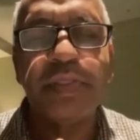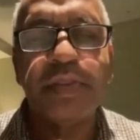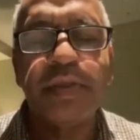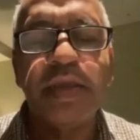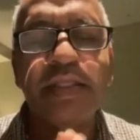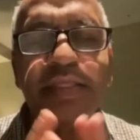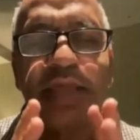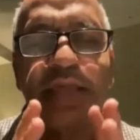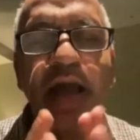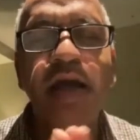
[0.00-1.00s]
in
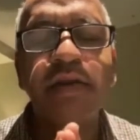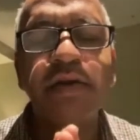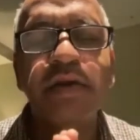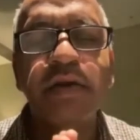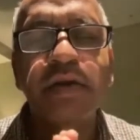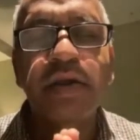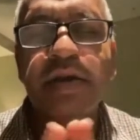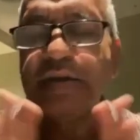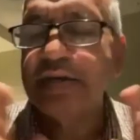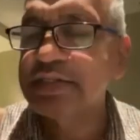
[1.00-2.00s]
dhyana
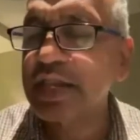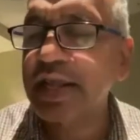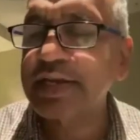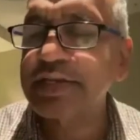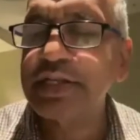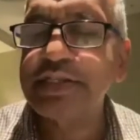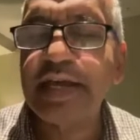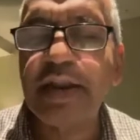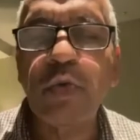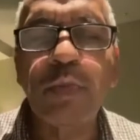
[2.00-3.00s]
distractions are
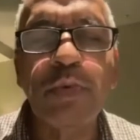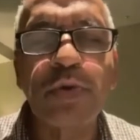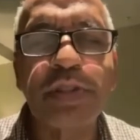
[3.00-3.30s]
no more there.